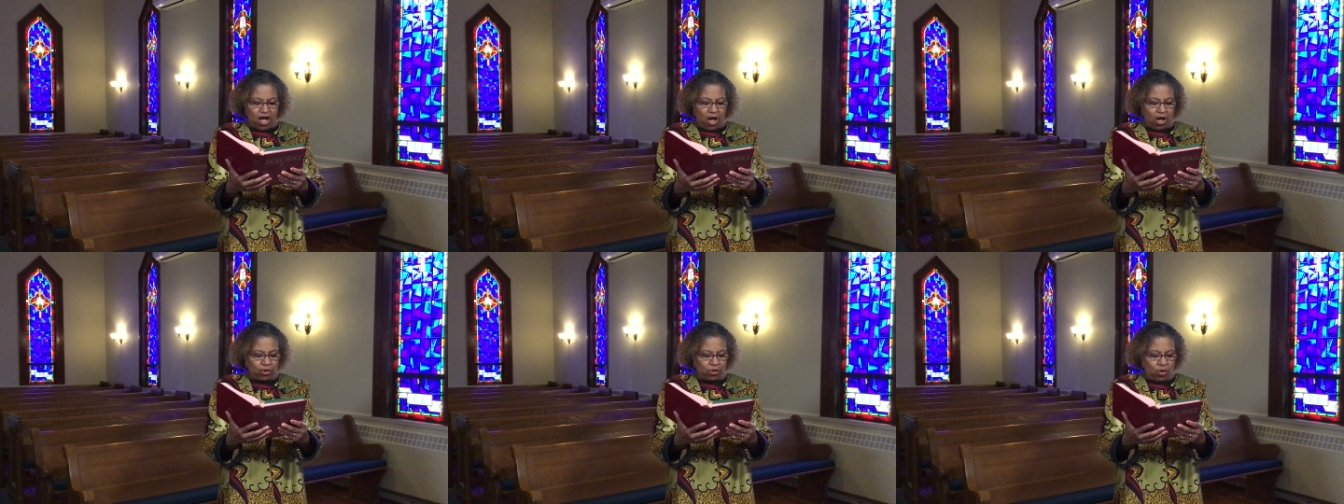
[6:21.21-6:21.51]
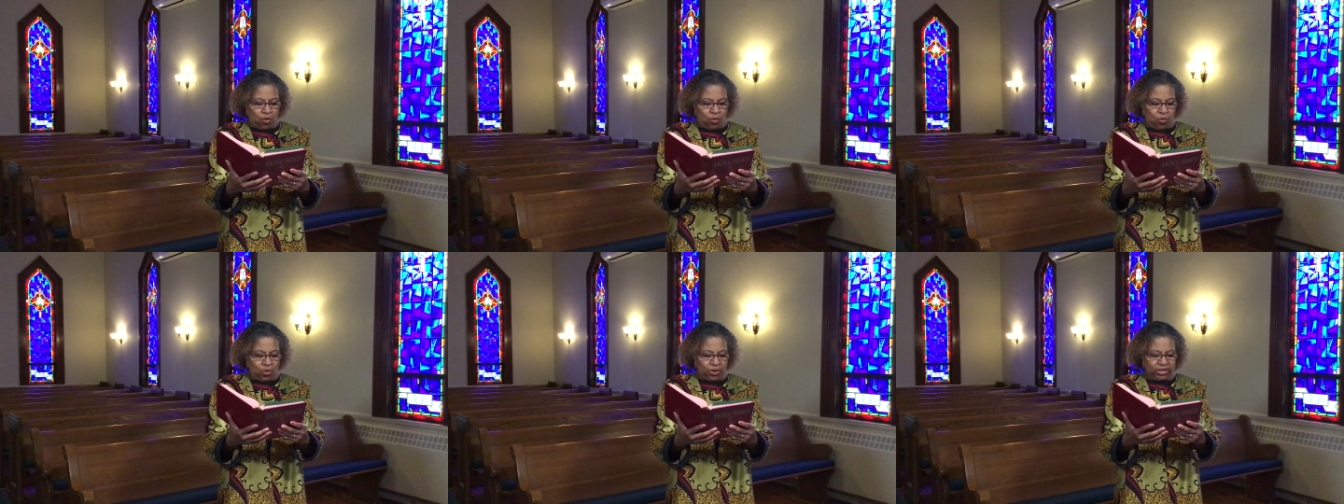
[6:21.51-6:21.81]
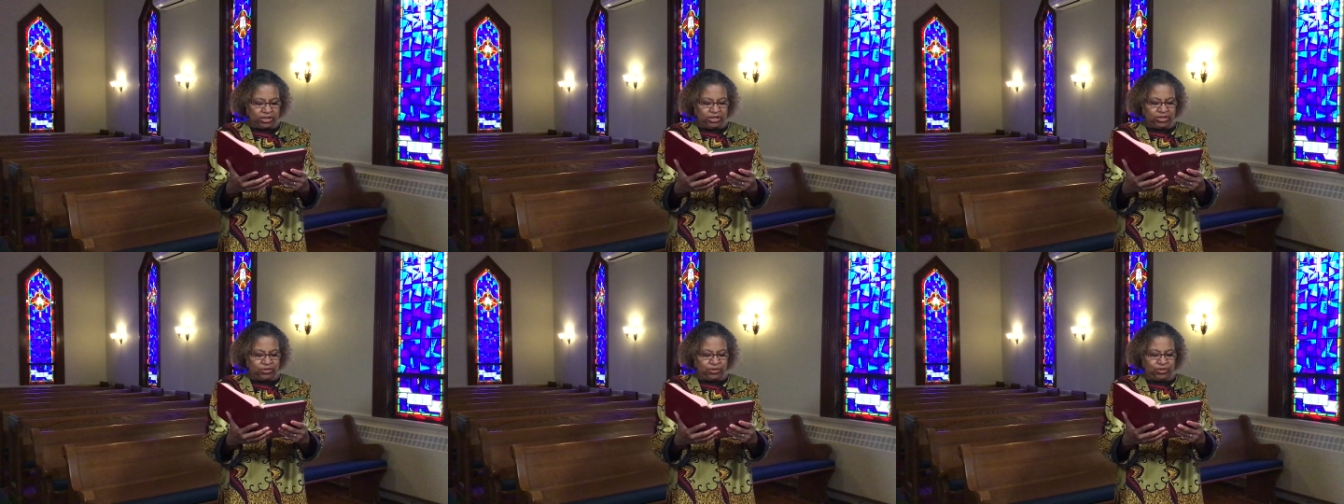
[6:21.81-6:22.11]

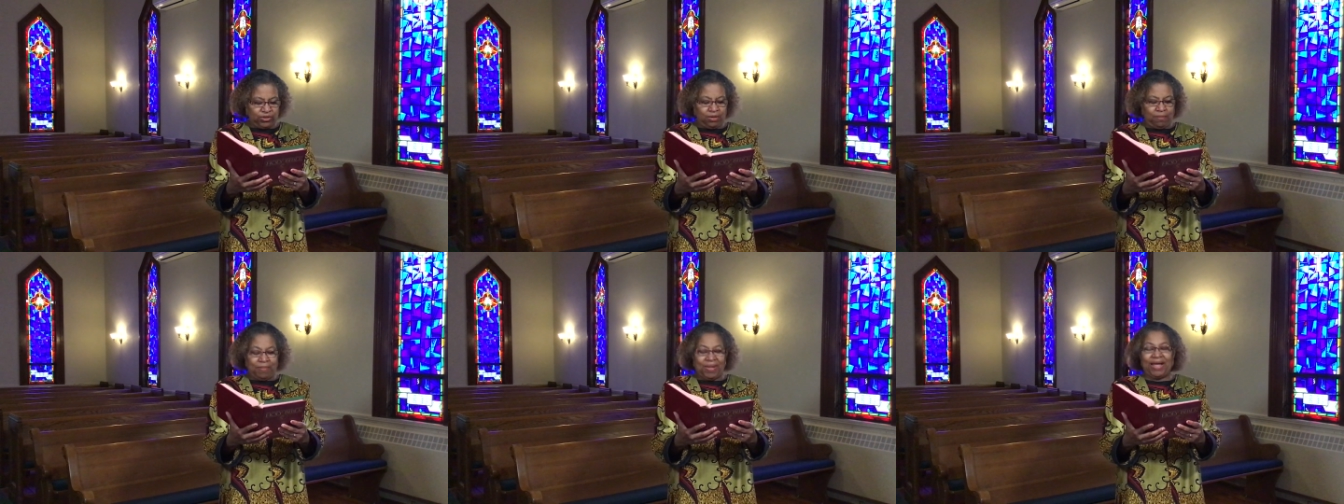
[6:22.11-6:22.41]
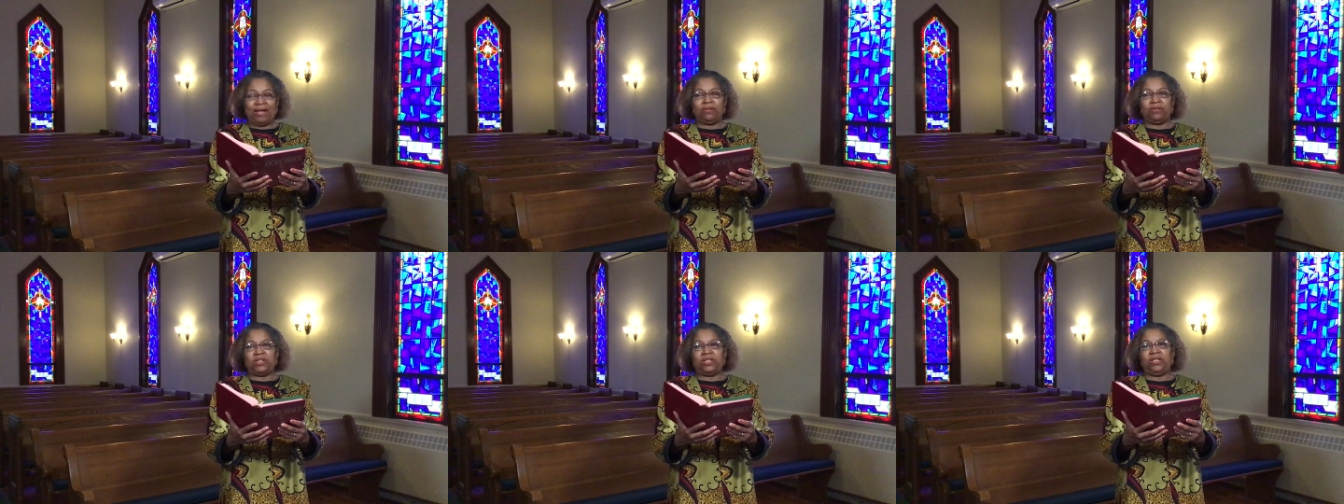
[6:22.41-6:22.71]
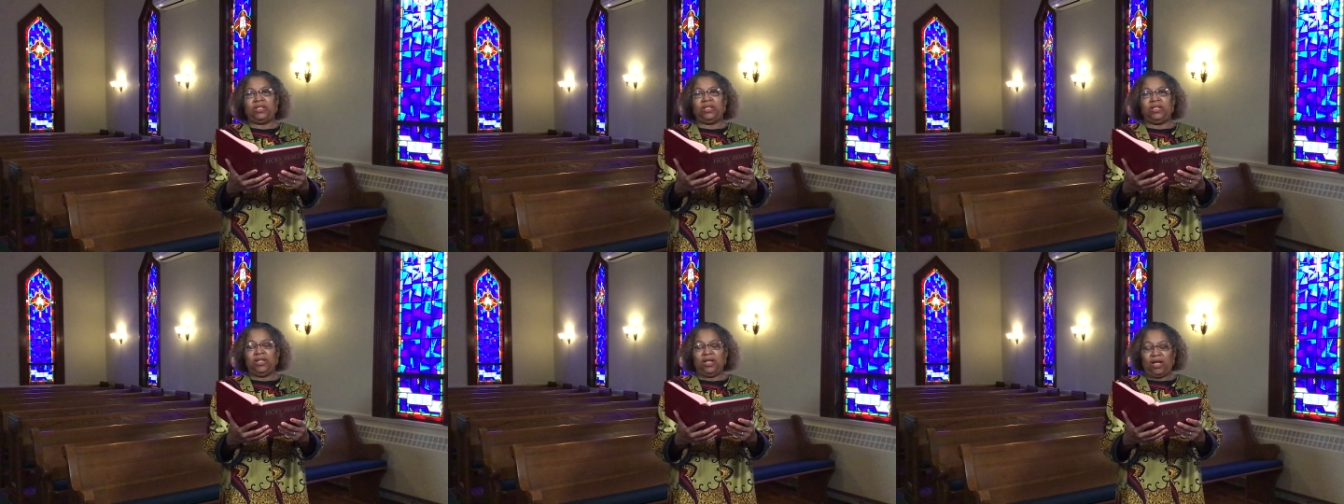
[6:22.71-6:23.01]
according to the
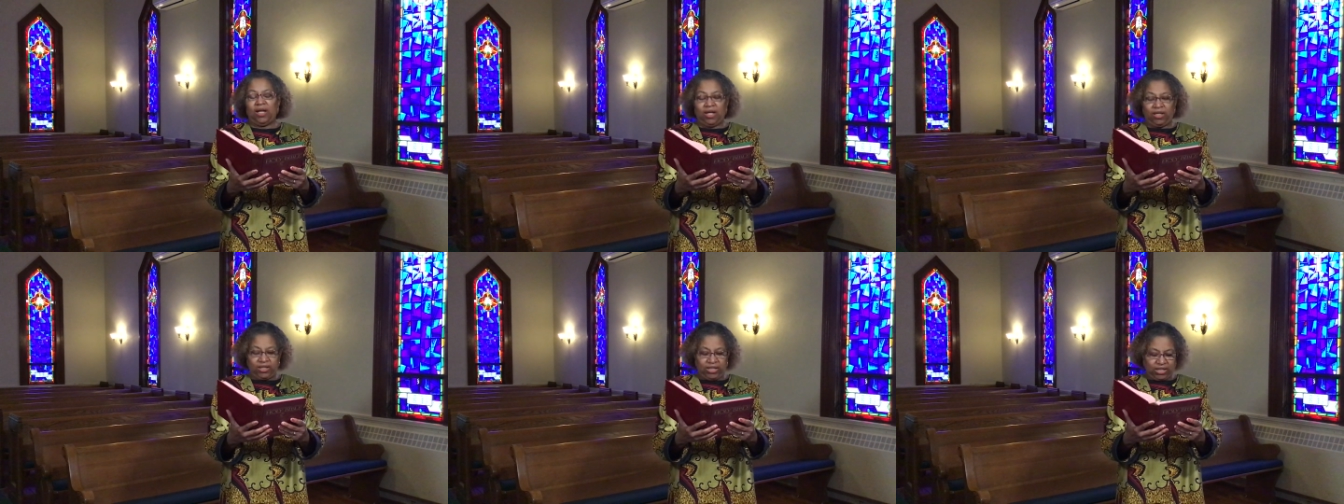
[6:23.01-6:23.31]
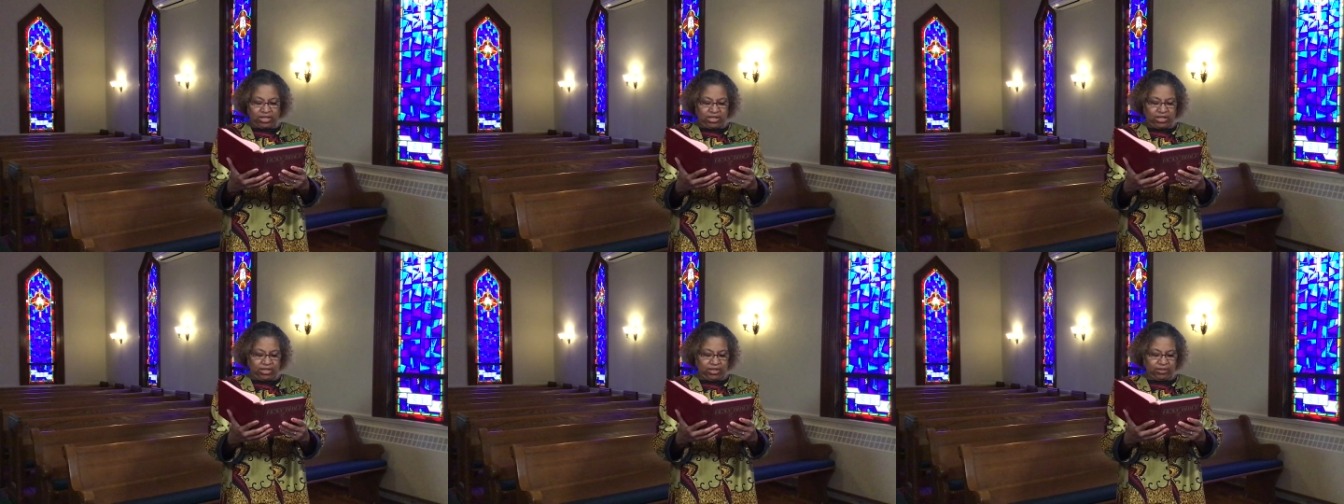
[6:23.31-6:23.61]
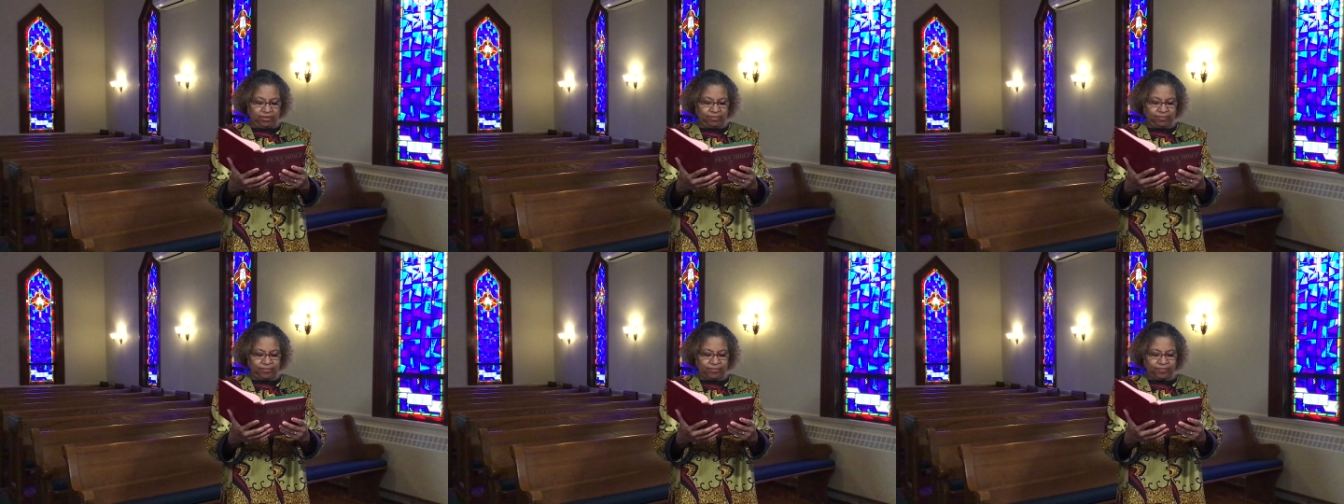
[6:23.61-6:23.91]
bounty of the
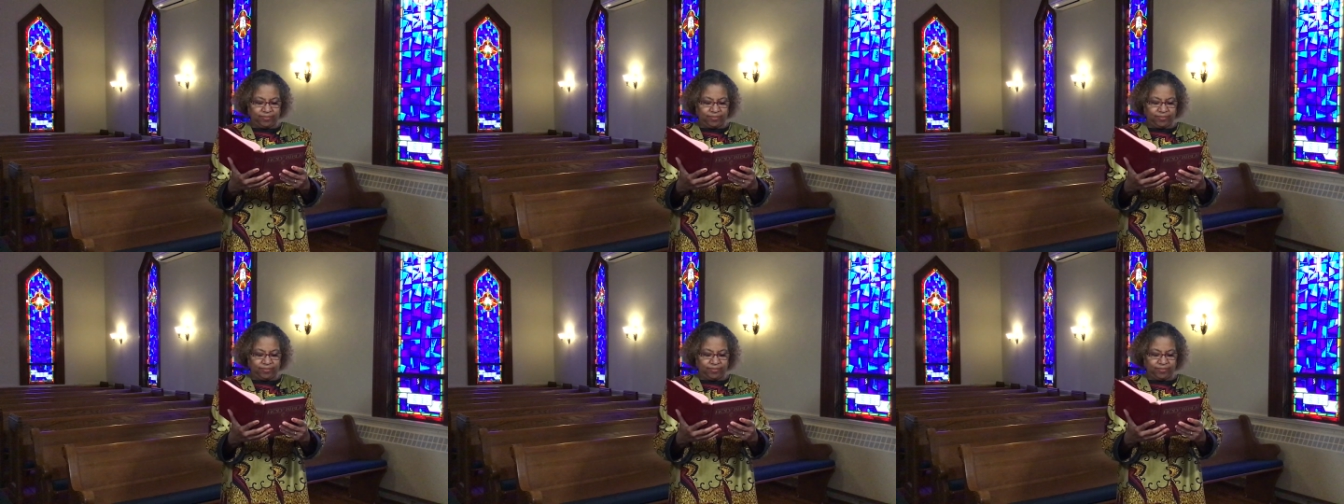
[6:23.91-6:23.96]
king.